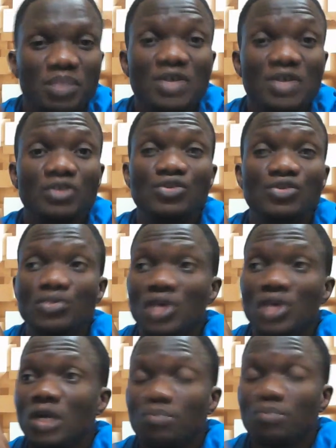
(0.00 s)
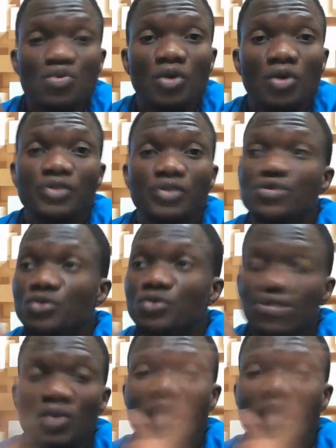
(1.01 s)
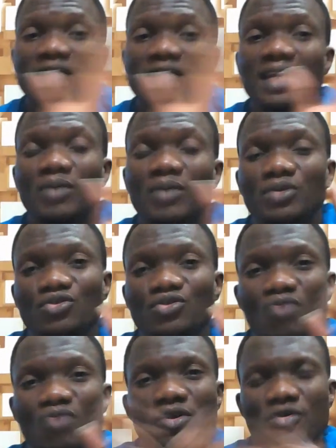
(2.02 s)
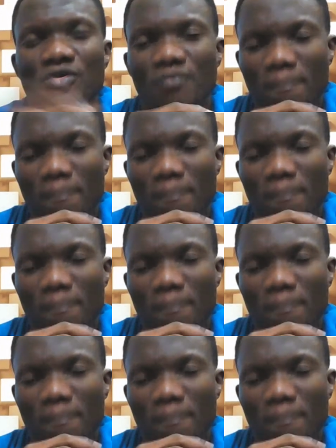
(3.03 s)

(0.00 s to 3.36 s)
on you, poo on you, do whatever they want to do on you.